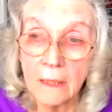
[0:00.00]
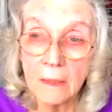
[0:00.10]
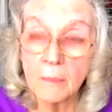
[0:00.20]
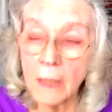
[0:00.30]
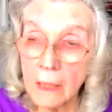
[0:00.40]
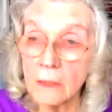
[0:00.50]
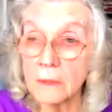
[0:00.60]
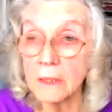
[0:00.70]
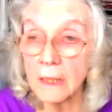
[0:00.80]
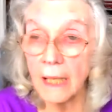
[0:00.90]
but I
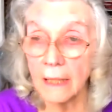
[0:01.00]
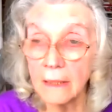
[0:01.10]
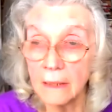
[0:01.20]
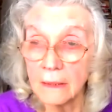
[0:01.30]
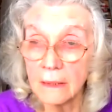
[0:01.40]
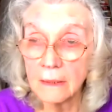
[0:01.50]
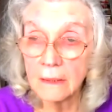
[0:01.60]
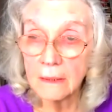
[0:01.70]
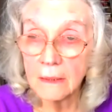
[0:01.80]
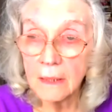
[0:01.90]
couldn't then.
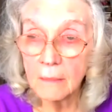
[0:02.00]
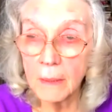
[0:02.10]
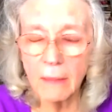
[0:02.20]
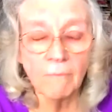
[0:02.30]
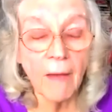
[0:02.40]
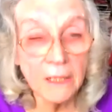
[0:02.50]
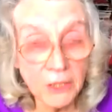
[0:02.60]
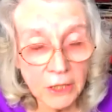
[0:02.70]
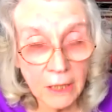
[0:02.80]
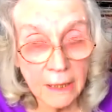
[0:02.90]
But
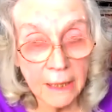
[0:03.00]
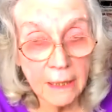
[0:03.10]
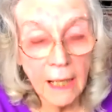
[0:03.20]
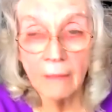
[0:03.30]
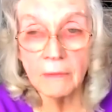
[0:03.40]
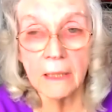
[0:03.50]
eventually, having